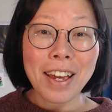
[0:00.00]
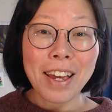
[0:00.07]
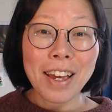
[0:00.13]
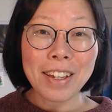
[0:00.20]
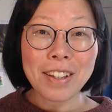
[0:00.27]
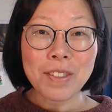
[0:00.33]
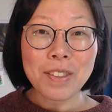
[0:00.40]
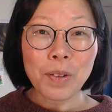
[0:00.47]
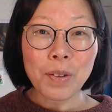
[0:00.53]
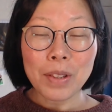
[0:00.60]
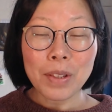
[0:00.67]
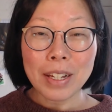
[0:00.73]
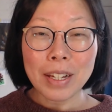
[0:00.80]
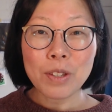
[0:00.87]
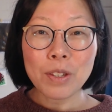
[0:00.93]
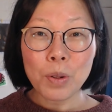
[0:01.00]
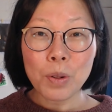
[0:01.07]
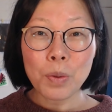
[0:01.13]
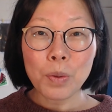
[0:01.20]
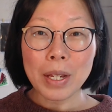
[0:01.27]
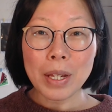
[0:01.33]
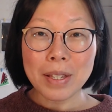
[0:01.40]
It is only 2
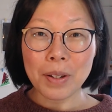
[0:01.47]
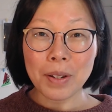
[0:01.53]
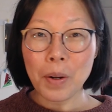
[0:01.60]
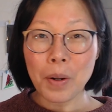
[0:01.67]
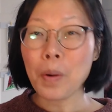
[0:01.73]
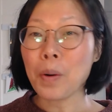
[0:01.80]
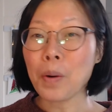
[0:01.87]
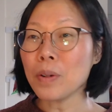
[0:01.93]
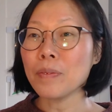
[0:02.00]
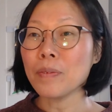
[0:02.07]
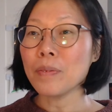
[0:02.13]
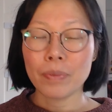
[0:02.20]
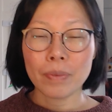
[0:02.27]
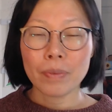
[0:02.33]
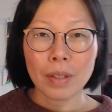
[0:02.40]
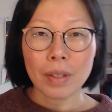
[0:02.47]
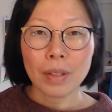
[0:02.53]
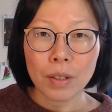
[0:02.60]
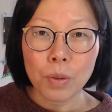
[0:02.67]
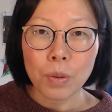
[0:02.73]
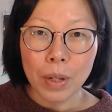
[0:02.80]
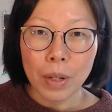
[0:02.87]
weeks ago
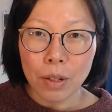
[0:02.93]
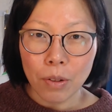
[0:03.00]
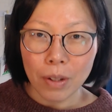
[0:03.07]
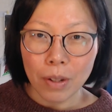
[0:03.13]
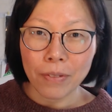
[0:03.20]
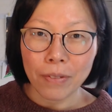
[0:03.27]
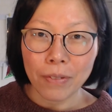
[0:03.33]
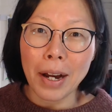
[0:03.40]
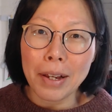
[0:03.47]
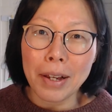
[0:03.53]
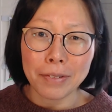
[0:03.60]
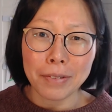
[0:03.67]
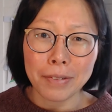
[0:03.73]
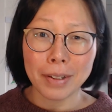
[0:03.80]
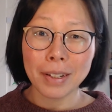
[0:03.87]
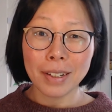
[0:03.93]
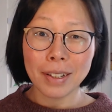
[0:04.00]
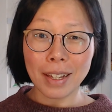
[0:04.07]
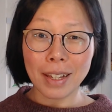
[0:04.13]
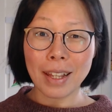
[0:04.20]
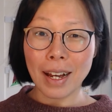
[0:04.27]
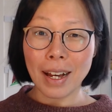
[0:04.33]
in 2025
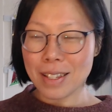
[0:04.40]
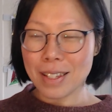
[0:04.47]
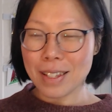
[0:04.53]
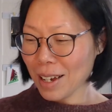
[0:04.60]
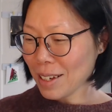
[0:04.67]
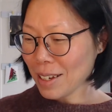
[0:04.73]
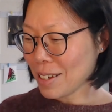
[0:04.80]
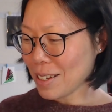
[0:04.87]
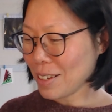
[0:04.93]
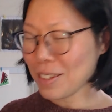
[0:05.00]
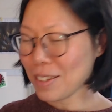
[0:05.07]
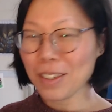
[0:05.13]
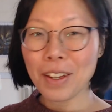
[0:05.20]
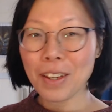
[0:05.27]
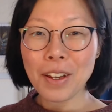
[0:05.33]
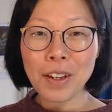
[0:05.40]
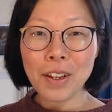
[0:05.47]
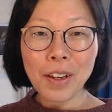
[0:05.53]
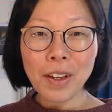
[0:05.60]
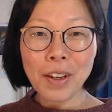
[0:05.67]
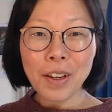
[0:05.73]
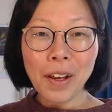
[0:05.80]
that I started
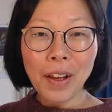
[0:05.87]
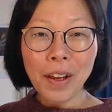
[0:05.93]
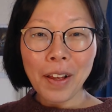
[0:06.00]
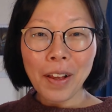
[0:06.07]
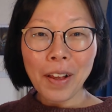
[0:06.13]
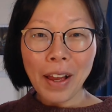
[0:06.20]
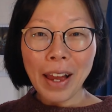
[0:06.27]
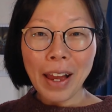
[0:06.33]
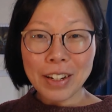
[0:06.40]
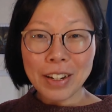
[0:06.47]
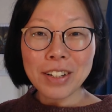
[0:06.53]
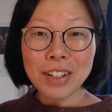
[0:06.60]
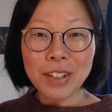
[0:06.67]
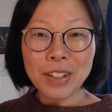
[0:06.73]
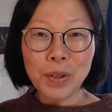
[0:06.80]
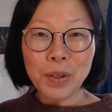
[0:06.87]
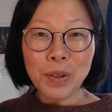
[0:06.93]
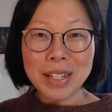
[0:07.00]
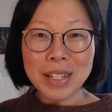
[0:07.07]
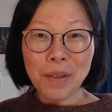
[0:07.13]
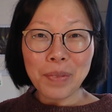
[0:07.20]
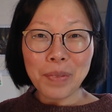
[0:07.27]
actually doing
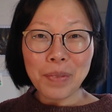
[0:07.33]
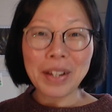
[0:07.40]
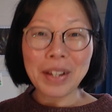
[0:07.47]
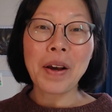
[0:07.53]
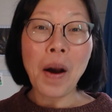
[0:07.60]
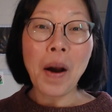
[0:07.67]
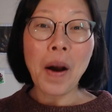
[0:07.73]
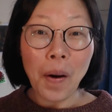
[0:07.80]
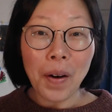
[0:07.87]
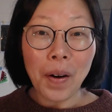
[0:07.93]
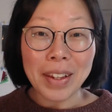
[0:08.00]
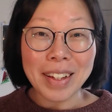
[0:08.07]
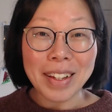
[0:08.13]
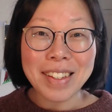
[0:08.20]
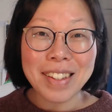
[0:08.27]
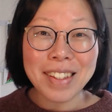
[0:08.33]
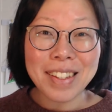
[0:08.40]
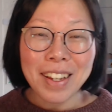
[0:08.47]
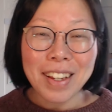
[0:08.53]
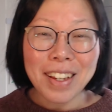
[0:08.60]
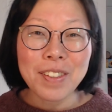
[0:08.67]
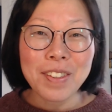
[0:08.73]
something on it.
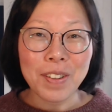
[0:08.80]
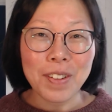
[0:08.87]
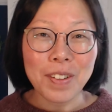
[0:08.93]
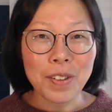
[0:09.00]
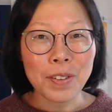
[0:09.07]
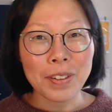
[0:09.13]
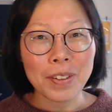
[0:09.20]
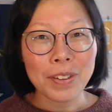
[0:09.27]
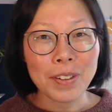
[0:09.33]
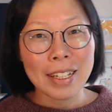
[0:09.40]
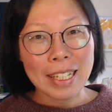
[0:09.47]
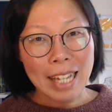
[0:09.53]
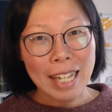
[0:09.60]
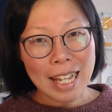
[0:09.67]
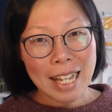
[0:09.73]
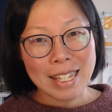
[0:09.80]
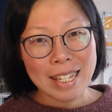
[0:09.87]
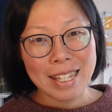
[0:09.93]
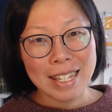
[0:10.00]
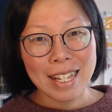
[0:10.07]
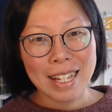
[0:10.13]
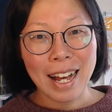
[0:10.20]
So
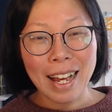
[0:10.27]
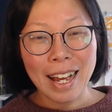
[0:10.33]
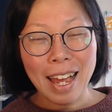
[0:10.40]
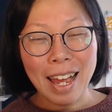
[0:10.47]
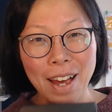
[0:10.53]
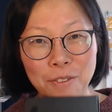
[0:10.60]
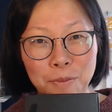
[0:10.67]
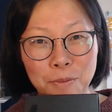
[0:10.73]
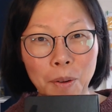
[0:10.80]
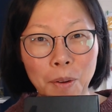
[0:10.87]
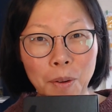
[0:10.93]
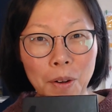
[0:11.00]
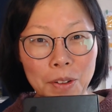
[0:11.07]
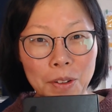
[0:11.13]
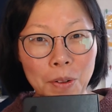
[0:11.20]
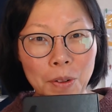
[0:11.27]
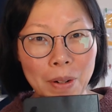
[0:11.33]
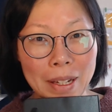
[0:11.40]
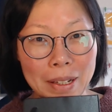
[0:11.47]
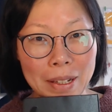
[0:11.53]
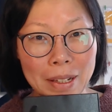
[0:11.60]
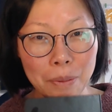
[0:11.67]
yes, I have bought
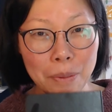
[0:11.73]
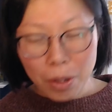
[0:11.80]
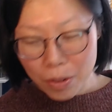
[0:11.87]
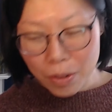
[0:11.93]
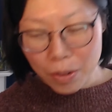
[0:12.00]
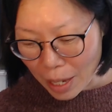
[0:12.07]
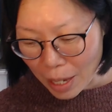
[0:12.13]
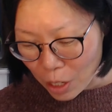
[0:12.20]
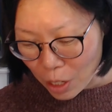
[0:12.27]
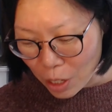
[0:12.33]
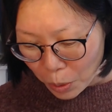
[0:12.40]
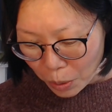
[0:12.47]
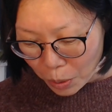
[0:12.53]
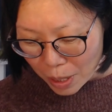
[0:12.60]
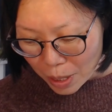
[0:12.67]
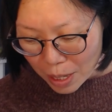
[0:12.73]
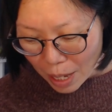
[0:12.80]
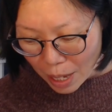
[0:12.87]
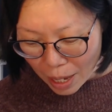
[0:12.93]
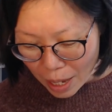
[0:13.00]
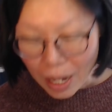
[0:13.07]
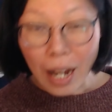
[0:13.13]
quite a number of sketchbooks
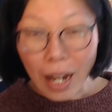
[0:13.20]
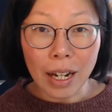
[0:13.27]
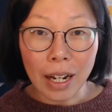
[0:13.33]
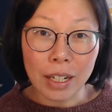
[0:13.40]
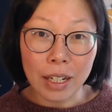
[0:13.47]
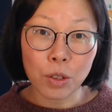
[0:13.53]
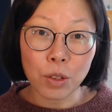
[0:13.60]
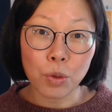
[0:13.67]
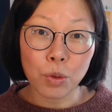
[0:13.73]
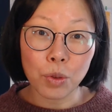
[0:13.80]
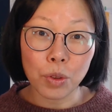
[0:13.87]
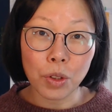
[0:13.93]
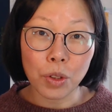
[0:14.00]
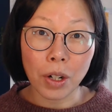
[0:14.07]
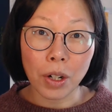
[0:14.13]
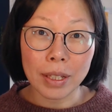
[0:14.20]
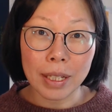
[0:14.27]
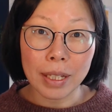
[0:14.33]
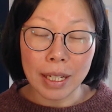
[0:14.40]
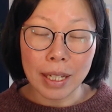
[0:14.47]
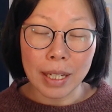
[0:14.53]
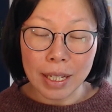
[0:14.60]
that I do not
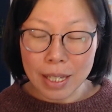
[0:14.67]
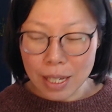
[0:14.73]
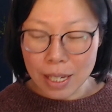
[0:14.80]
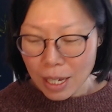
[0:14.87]
need.